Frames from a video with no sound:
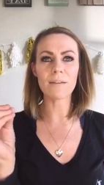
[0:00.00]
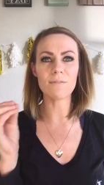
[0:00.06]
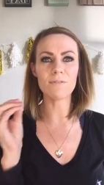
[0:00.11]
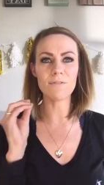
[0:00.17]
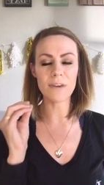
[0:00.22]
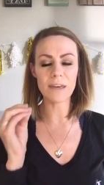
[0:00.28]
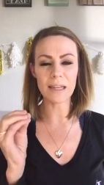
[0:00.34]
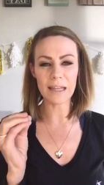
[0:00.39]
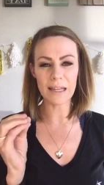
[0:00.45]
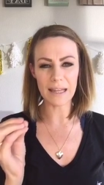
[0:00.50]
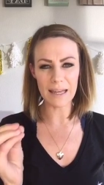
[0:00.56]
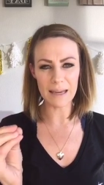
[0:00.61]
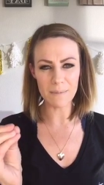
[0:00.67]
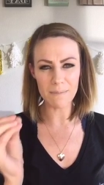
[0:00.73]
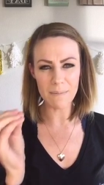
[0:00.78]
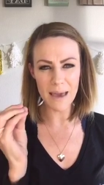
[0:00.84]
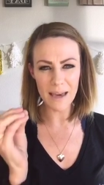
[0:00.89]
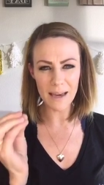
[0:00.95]
in feeling
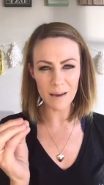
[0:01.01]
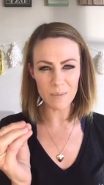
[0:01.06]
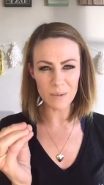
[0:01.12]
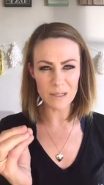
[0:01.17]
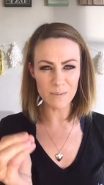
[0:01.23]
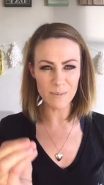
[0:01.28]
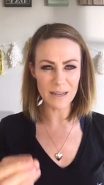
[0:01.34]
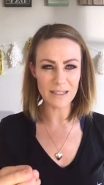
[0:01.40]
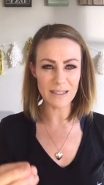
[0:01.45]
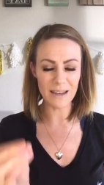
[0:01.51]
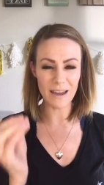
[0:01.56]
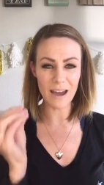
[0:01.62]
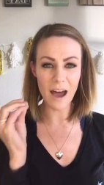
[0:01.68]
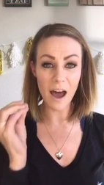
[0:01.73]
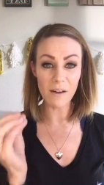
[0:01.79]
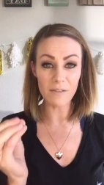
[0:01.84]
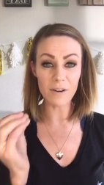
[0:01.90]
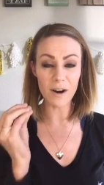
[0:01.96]
like makeup is meant to
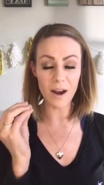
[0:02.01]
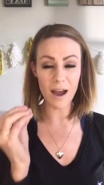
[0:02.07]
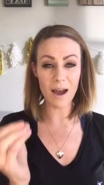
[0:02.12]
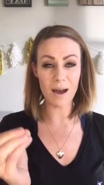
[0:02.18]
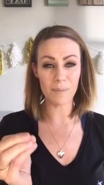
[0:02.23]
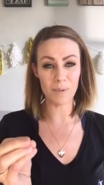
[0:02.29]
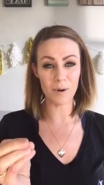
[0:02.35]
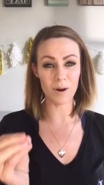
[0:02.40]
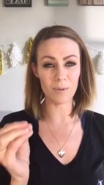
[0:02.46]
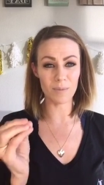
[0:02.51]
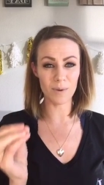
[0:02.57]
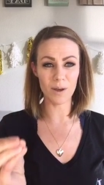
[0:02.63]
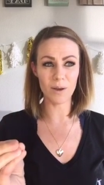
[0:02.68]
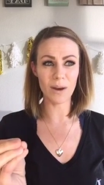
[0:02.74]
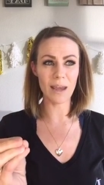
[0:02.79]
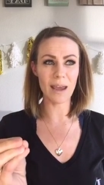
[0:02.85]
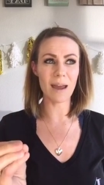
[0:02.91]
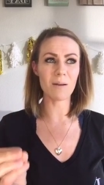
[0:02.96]
cover up her beauty.